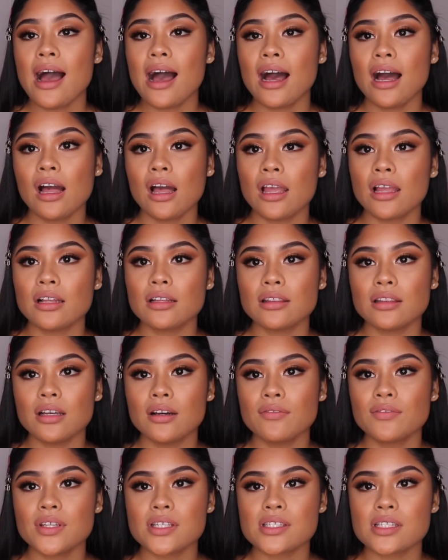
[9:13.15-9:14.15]
I
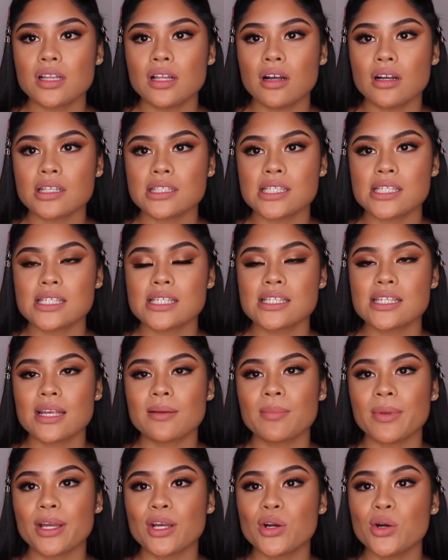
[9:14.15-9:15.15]
love this gloss. This is
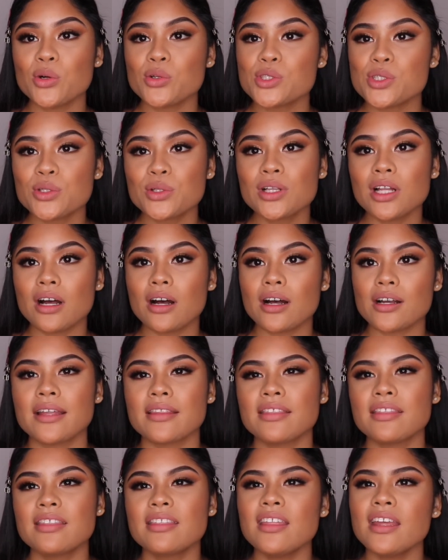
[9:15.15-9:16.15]
like my go-to gloss. I
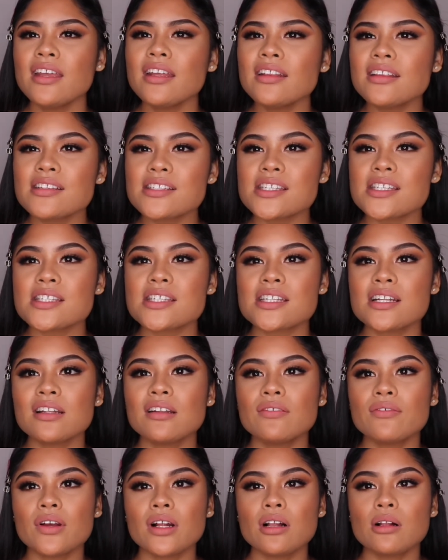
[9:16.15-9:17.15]
think this is
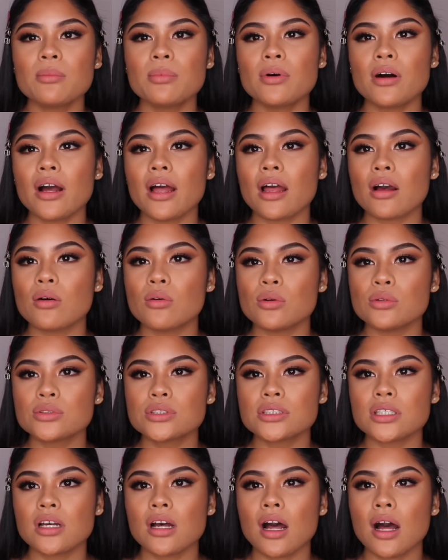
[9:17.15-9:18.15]
still available at
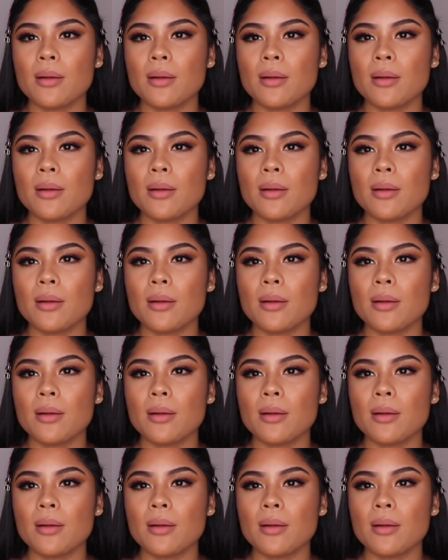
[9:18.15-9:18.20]
Ulta.